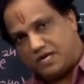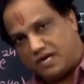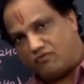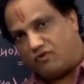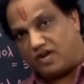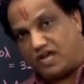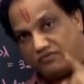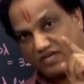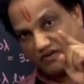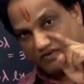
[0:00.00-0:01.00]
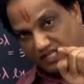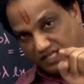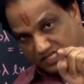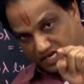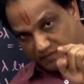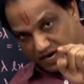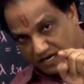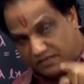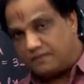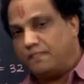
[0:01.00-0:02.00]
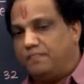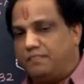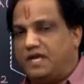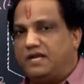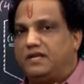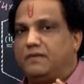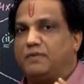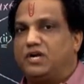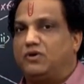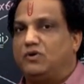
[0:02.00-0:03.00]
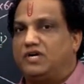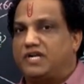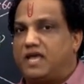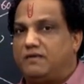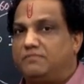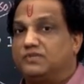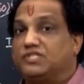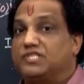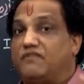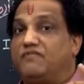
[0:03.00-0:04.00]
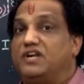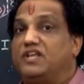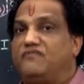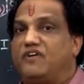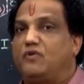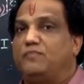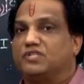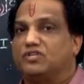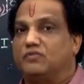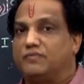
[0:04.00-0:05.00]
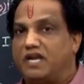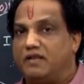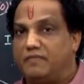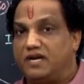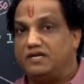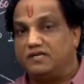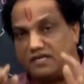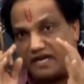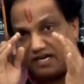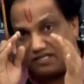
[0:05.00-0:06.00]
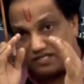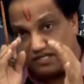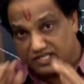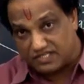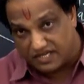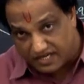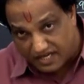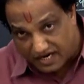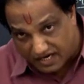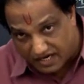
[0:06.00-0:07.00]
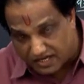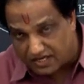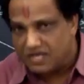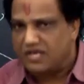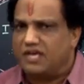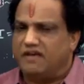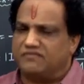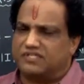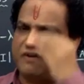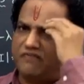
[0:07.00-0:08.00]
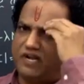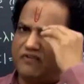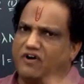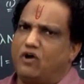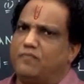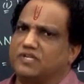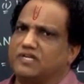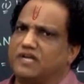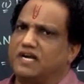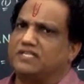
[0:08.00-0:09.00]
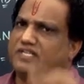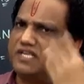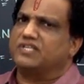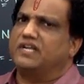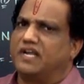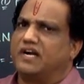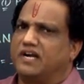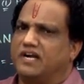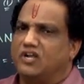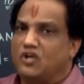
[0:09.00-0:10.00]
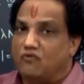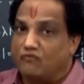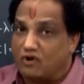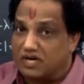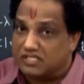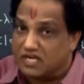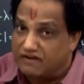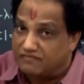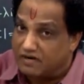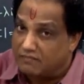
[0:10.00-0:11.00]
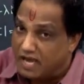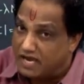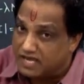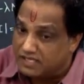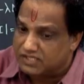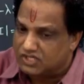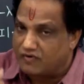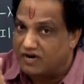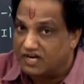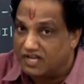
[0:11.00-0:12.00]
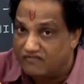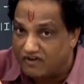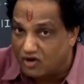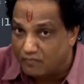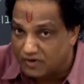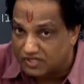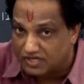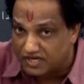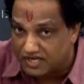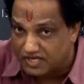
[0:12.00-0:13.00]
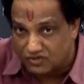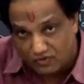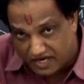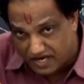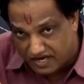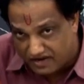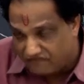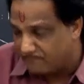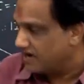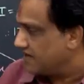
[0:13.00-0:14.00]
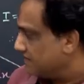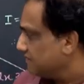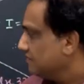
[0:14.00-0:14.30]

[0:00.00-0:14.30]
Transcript: Now what have they given in the statement? That in a particular time 75% of the element gets disintegrated. If 75% gets disintegrated, what is left in balance? 25%. Okay, fine.